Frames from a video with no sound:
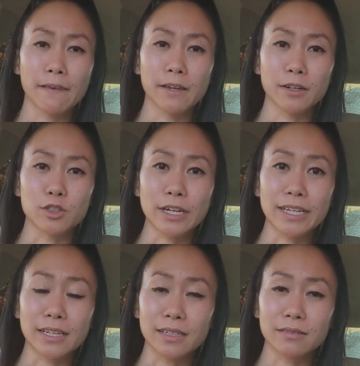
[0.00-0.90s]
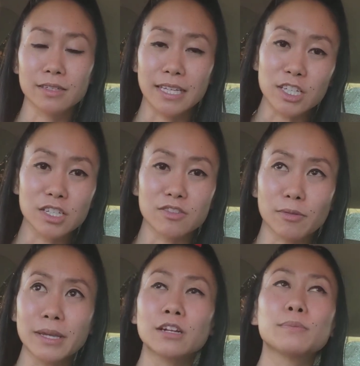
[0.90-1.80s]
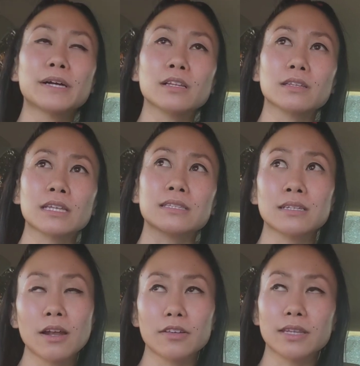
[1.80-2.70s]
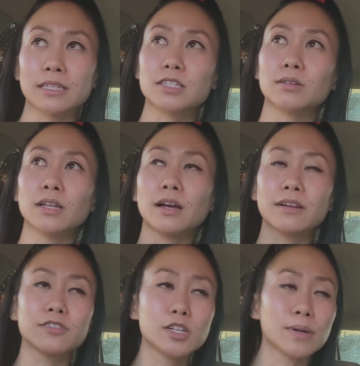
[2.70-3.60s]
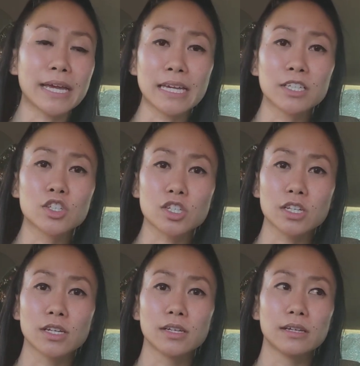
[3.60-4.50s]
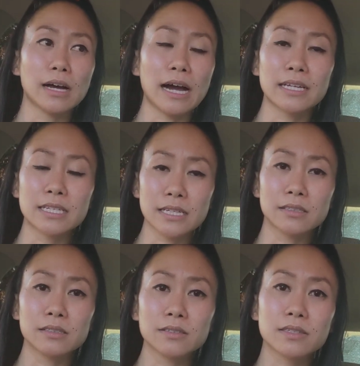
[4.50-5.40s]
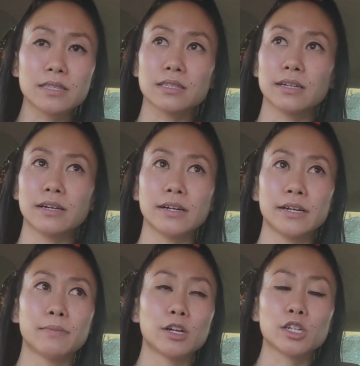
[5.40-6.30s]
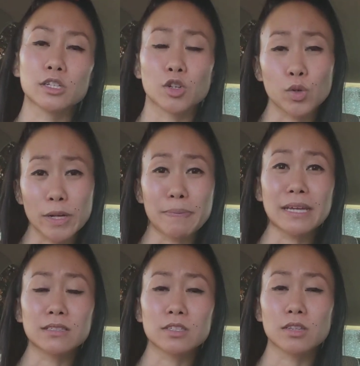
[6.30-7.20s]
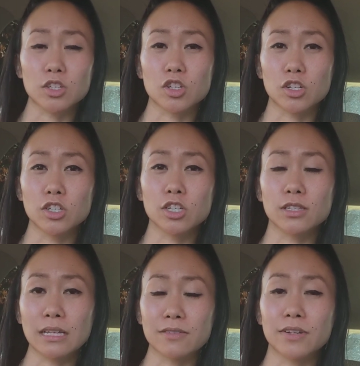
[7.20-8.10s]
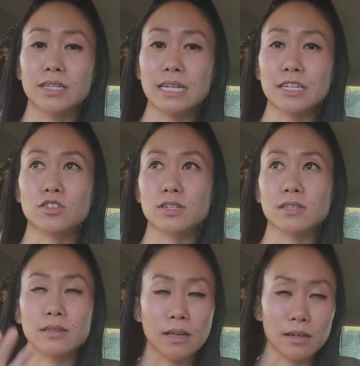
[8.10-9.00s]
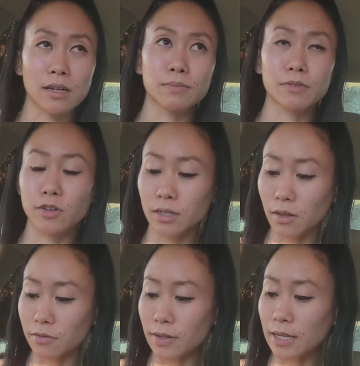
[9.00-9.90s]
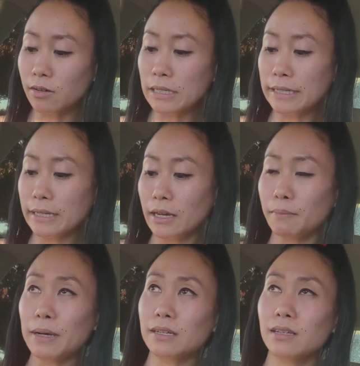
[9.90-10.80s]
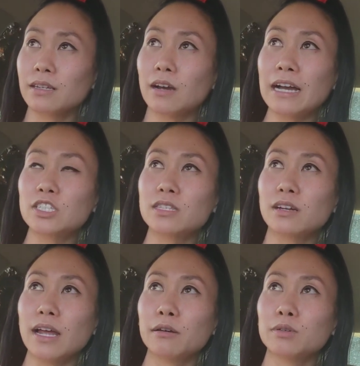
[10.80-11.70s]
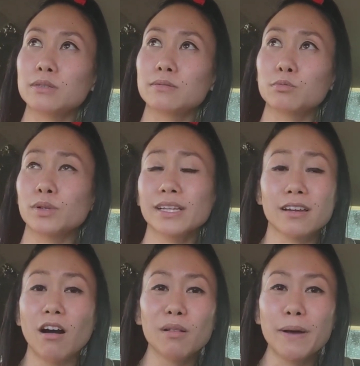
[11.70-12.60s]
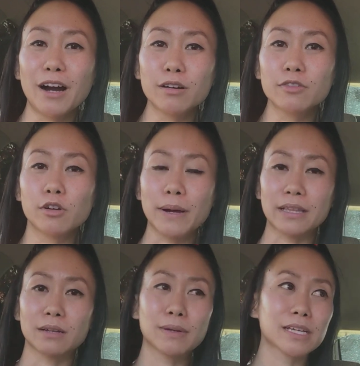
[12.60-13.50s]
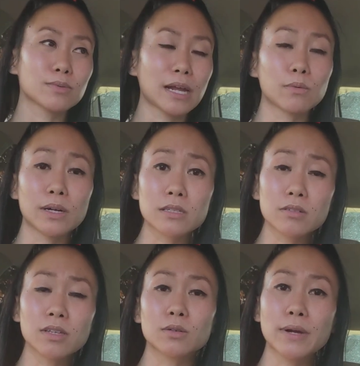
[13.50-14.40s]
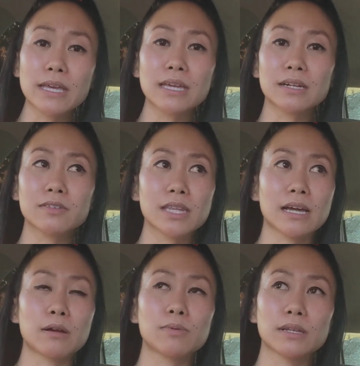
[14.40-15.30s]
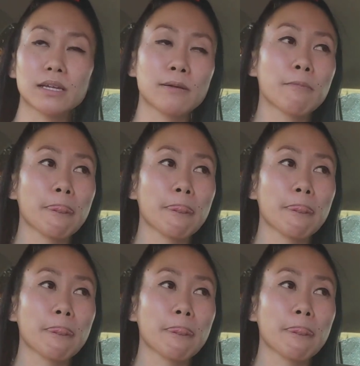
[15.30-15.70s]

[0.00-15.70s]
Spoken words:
trying to get sessions from me, but that's another thing too. A lot of new age ideals are creeping into the church, and that's very dangerous. That can be for another video. But I just thought I was really all powerful back then, because when I was doing the Reiki and everything, I really